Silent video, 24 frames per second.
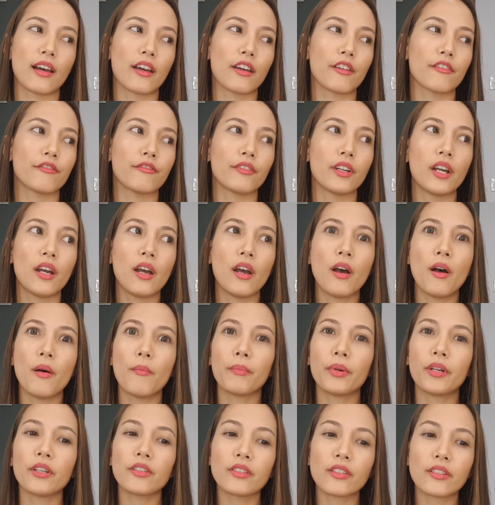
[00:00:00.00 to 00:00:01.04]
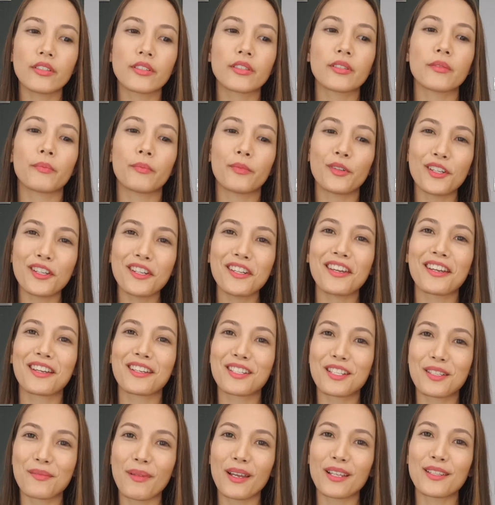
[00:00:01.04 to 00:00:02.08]
I've purchased some pretty
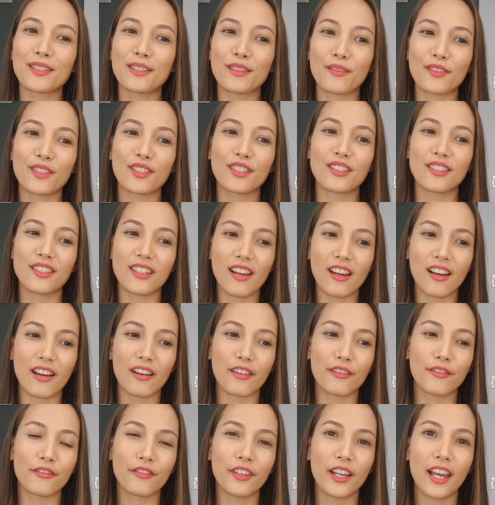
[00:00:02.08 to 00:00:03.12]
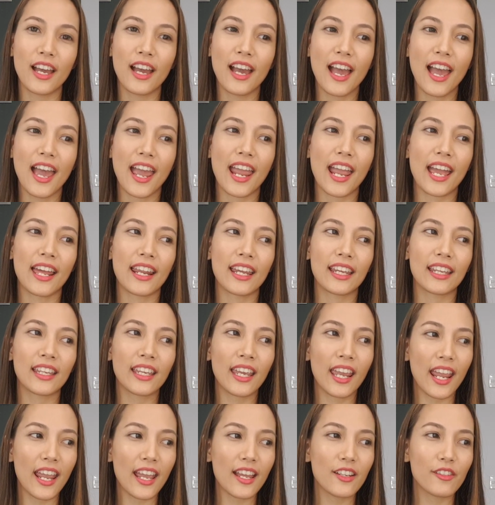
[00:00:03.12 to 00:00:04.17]
expensive stuff, and I
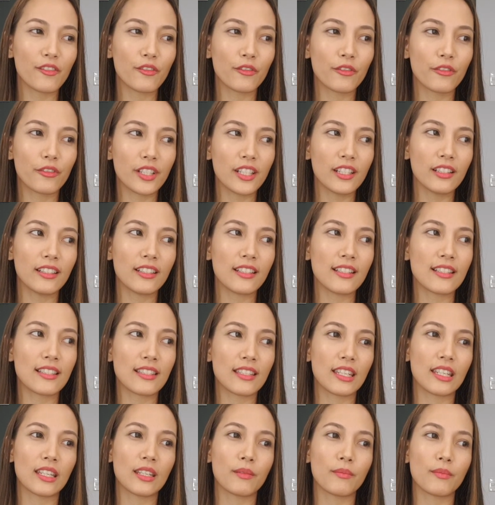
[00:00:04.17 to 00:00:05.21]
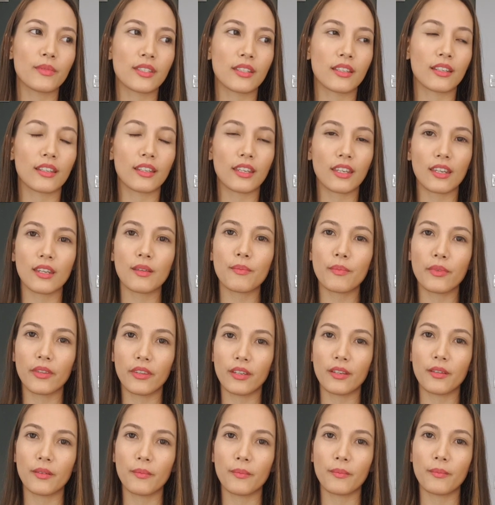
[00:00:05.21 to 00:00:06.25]
can't really seem to keep
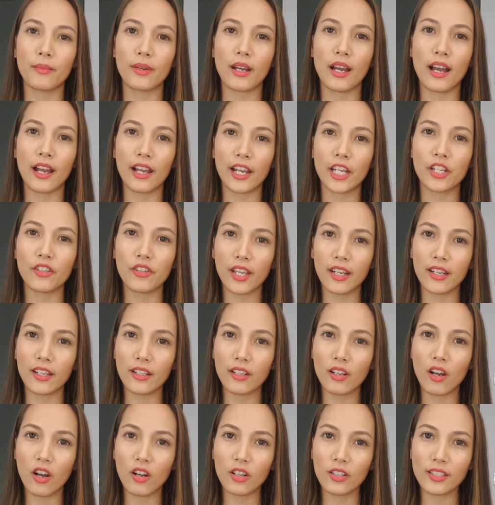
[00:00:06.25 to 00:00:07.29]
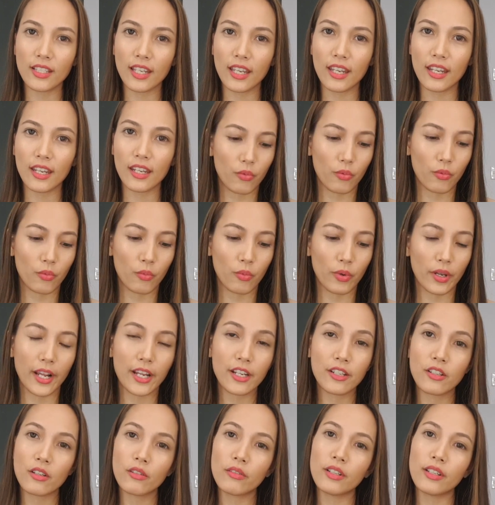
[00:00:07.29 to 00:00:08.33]
them hydrated all day. What
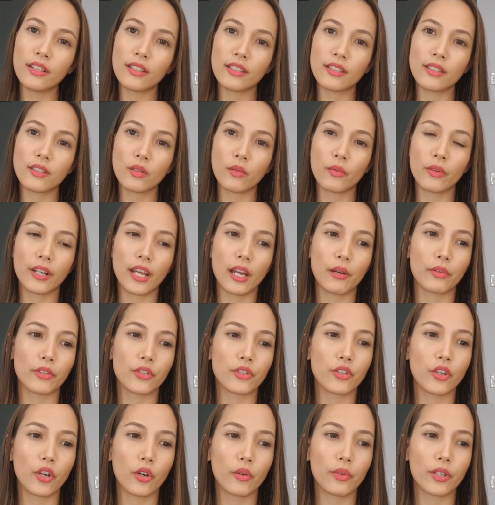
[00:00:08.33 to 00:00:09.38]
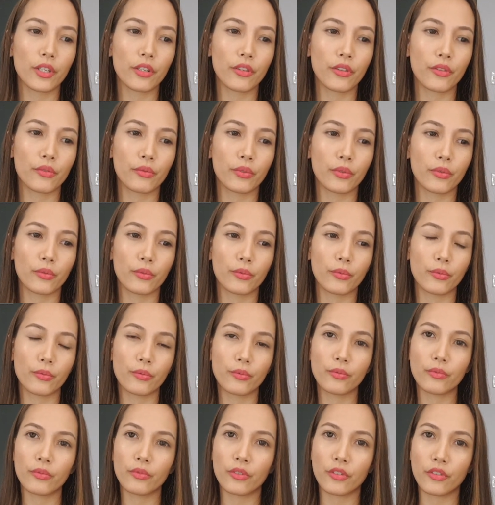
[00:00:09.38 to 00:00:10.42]
I noticed when I was going through
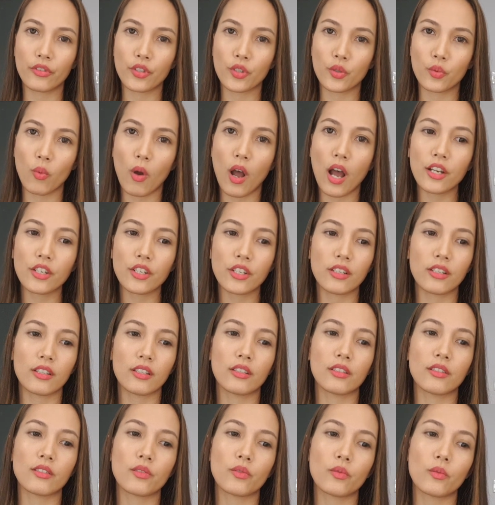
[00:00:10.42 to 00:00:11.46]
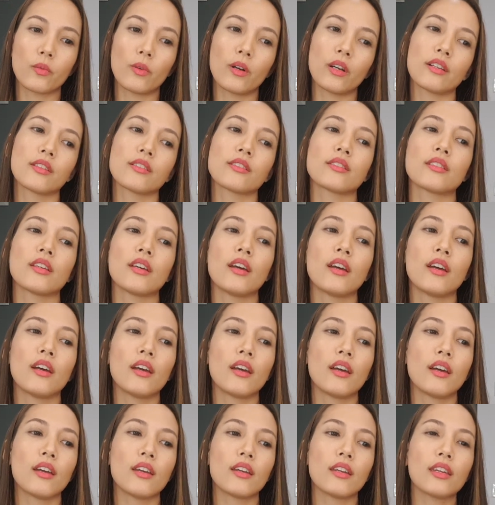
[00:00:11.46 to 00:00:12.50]
the swatches was,
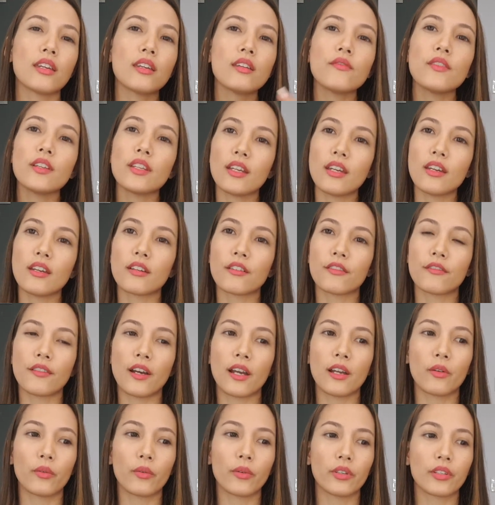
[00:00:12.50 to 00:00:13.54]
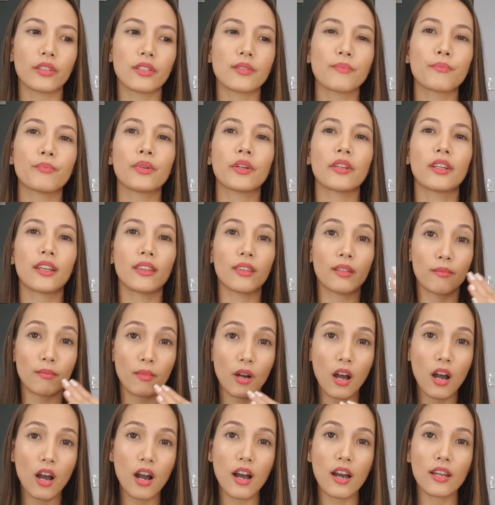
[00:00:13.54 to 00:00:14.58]
even if I was putting them
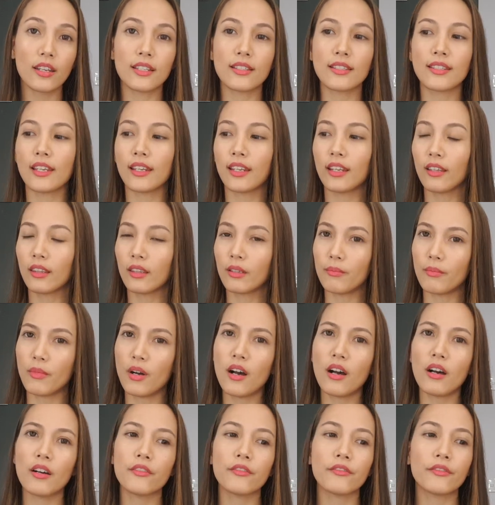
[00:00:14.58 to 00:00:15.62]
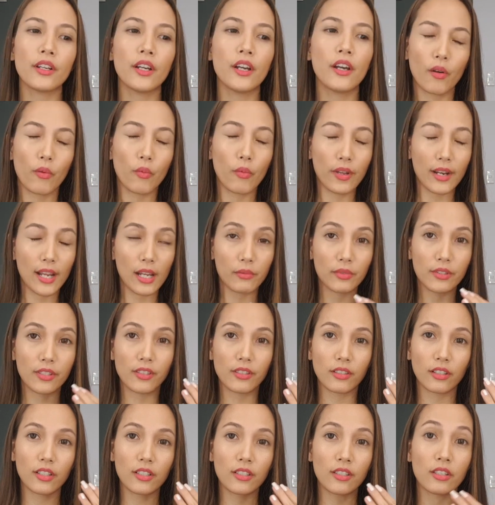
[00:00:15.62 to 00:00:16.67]
on and taking them off, when I would
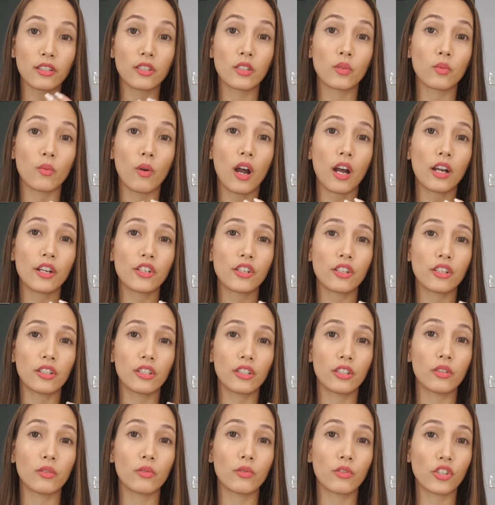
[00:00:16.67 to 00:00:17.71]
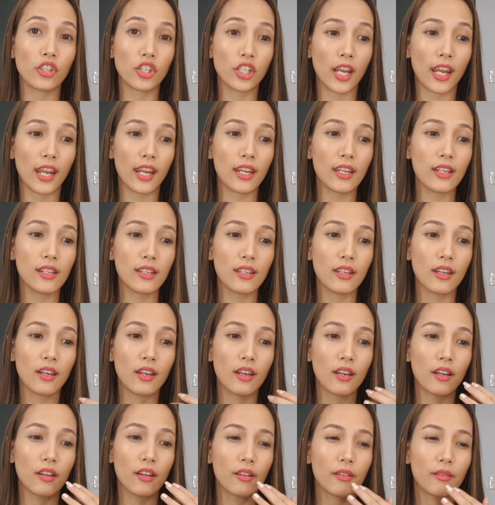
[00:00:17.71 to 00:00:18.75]
start to swatch a new shade,
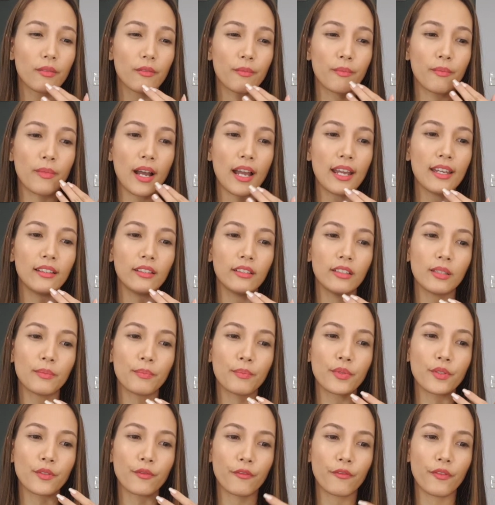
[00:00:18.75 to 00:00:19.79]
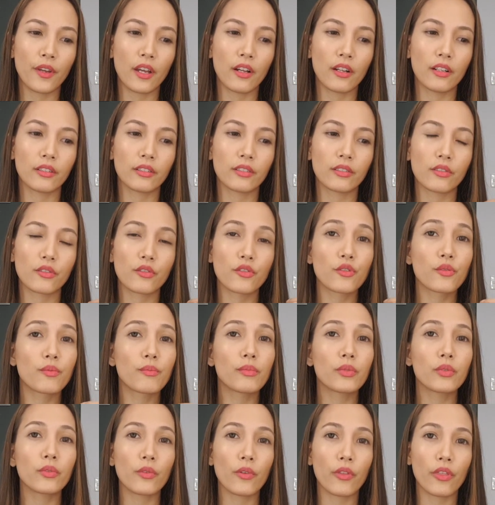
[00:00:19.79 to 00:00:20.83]
my lips felt
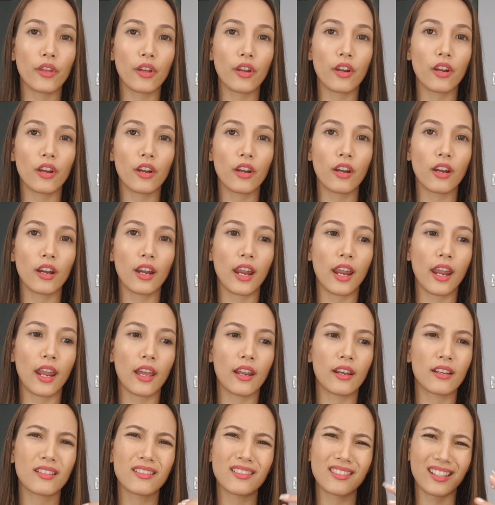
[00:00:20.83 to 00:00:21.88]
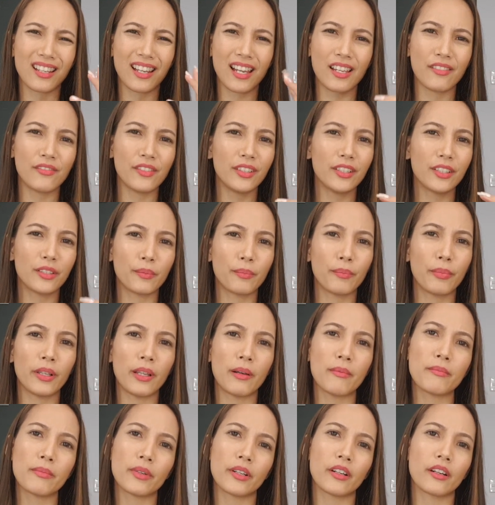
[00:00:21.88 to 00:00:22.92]
smoother and kind of a little
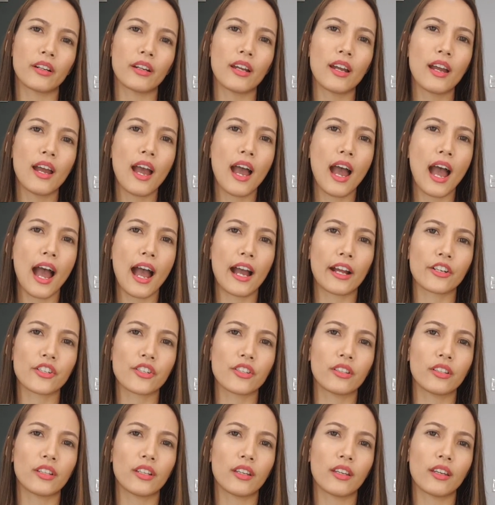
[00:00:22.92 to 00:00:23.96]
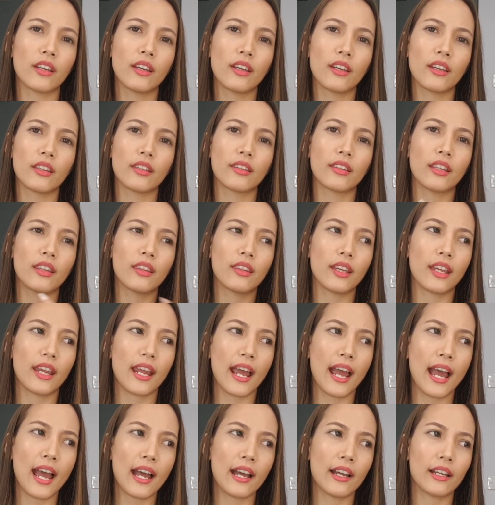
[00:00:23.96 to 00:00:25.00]
plumper actually than they
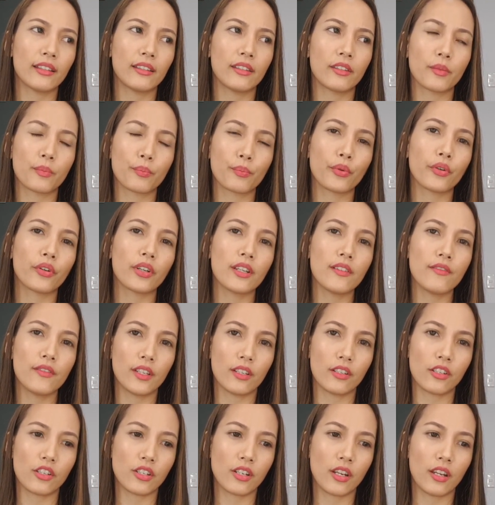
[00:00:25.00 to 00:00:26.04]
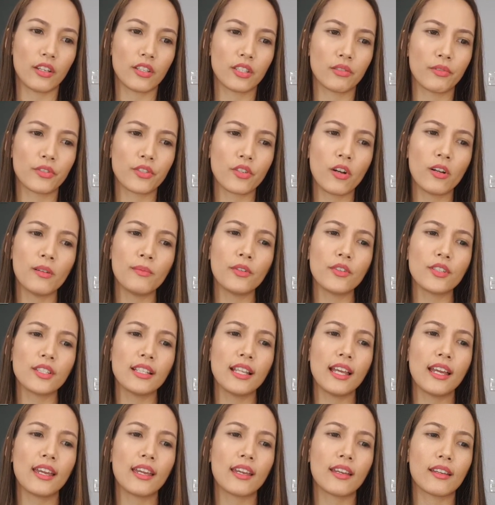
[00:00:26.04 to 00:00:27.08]
had the previous shade. So it's almost
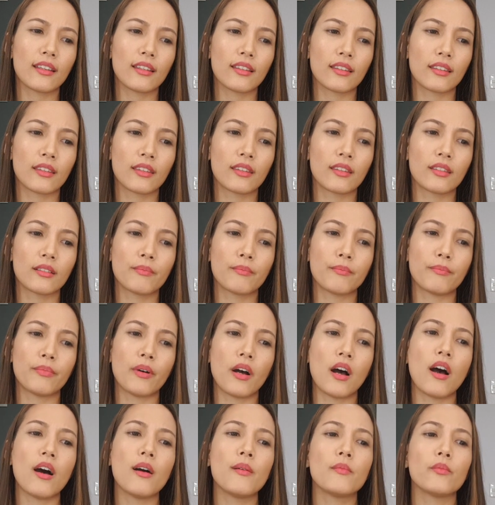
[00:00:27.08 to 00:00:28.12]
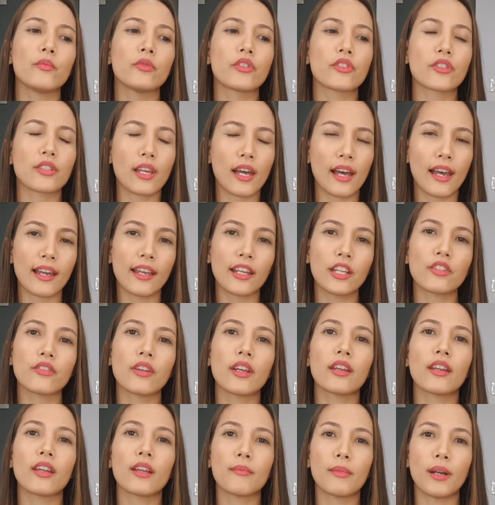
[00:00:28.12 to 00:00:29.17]
like the balm was
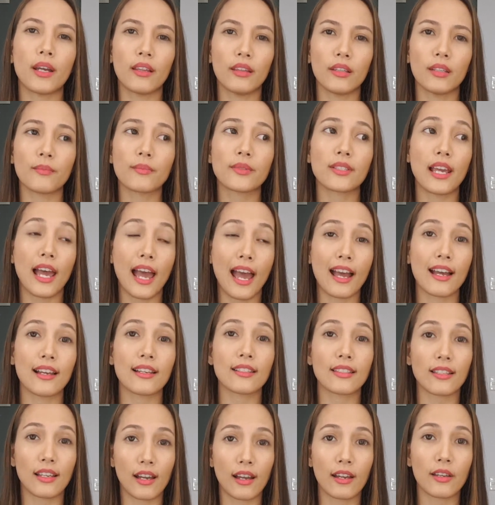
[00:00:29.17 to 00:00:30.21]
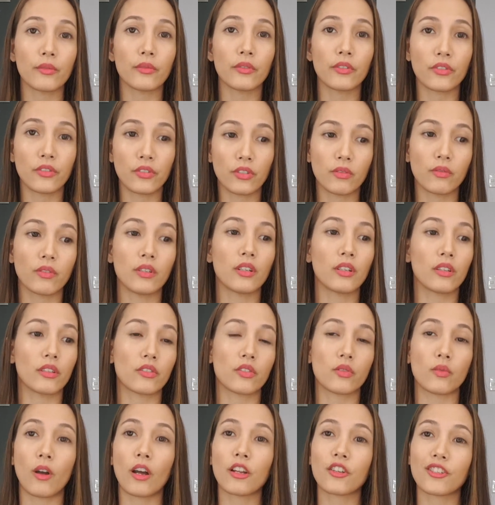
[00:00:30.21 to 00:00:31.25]
hydrating my lips as I was doing the
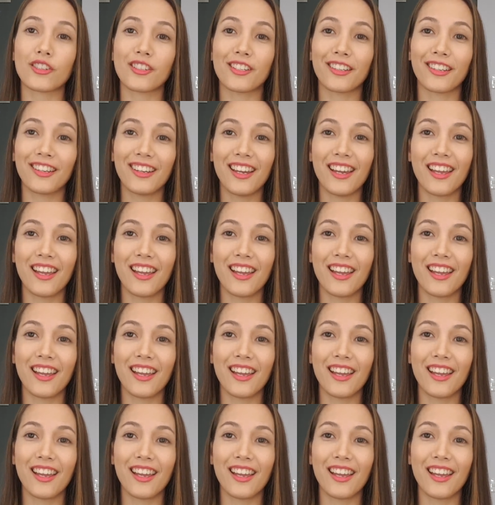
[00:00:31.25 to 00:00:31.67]
swatching.